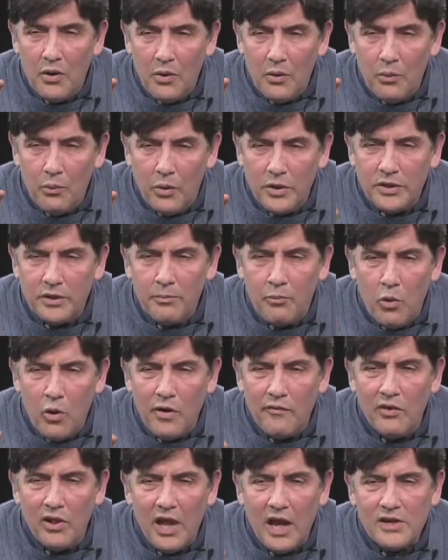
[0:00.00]
what the Board
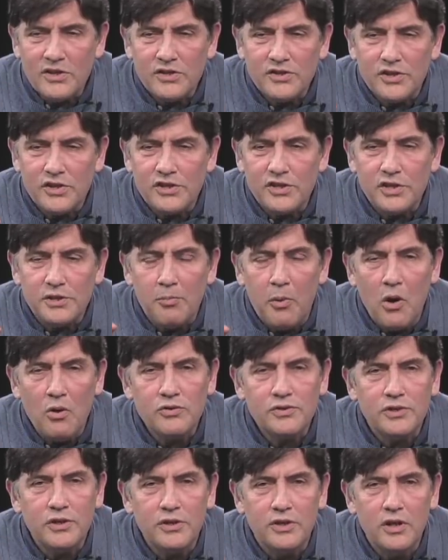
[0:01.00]
of Elections is
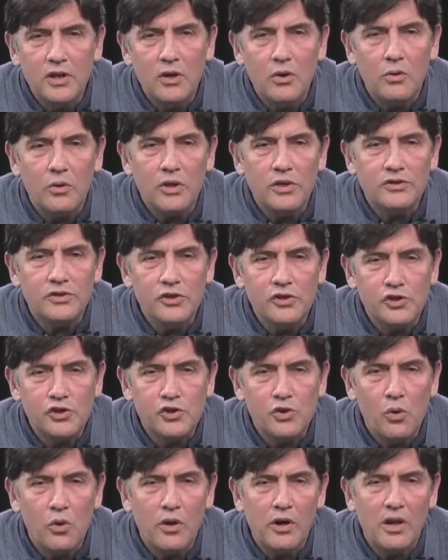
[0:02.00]
supposed to do is
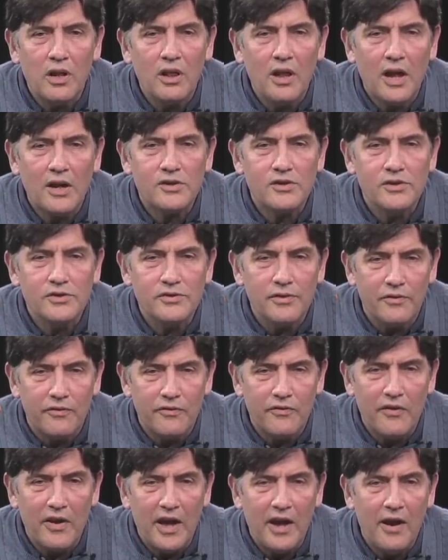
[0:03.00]
ensure that elections are
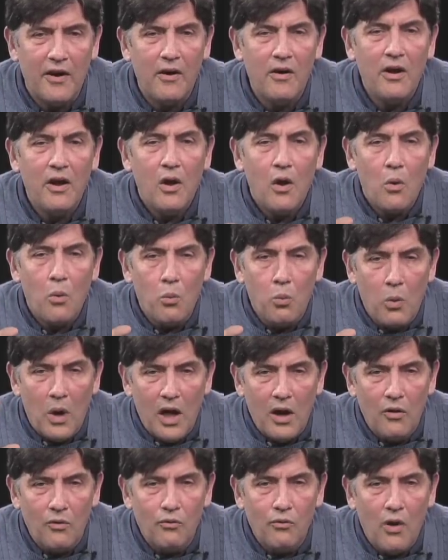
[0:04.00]
fair,
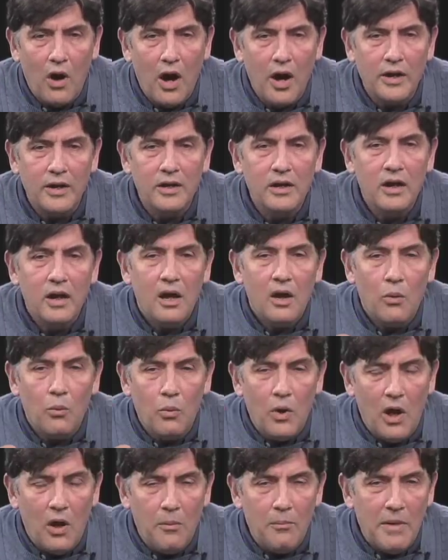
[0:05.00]
well-run,
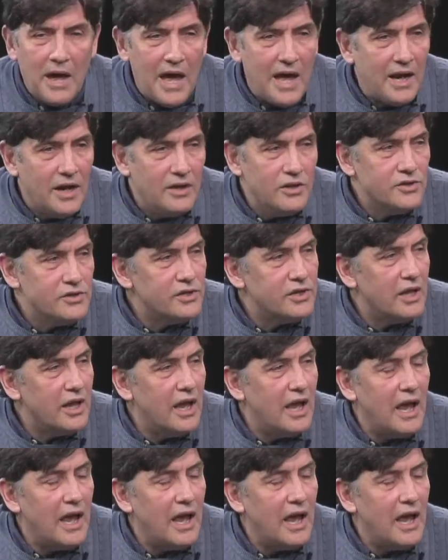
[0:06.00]
well-managed,